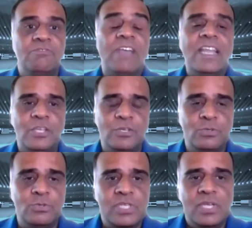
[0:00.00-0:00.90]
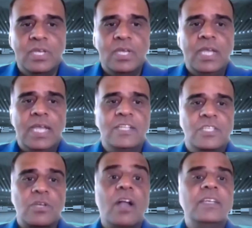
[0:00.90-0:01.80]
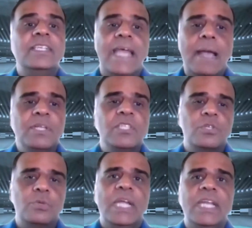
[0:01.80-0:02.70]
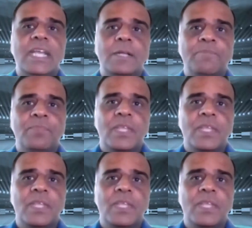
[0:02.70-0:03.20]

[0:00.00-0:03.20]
venues and start demonstrating